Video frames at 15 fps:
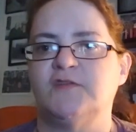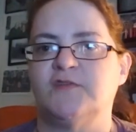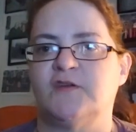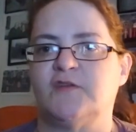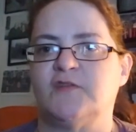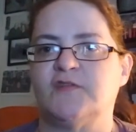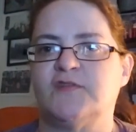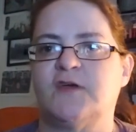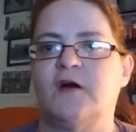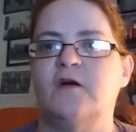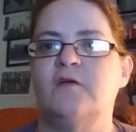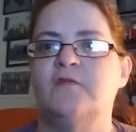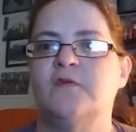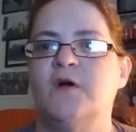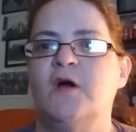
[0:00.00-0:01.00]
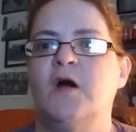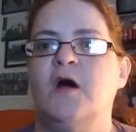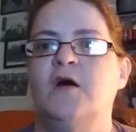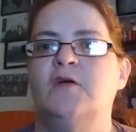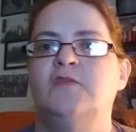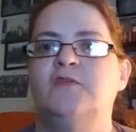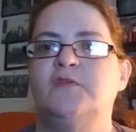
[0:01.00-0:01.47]
on herself,
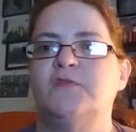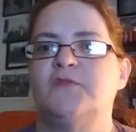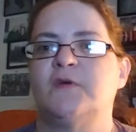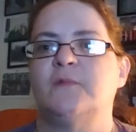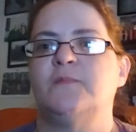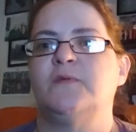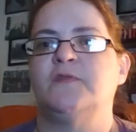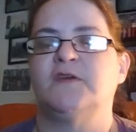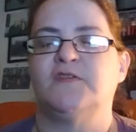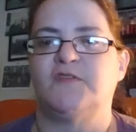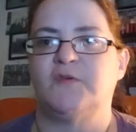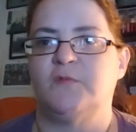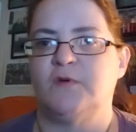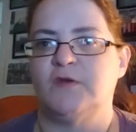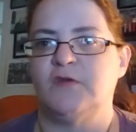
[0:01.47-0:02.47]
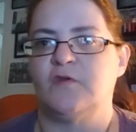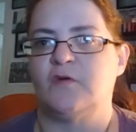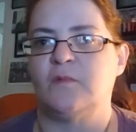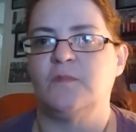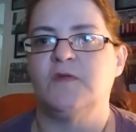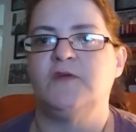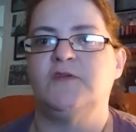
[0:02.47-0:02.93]
do something that she wouldn't
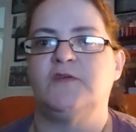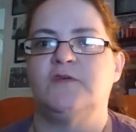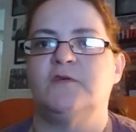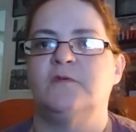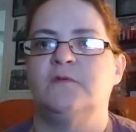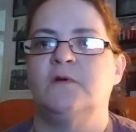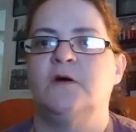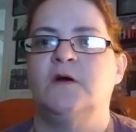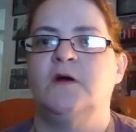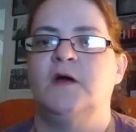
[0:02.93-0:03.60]
normally do,